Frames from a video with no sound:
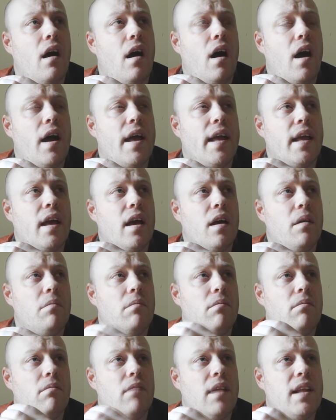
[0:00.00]

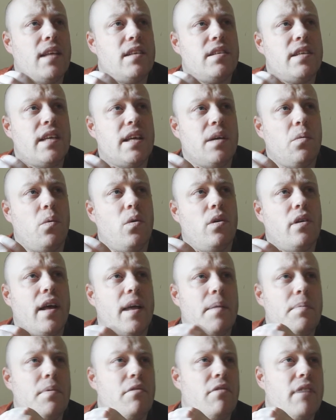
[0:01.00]
Let's see what
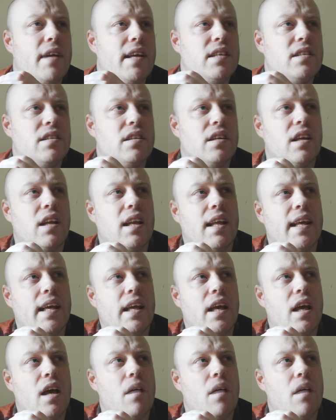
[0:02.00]
happened recently.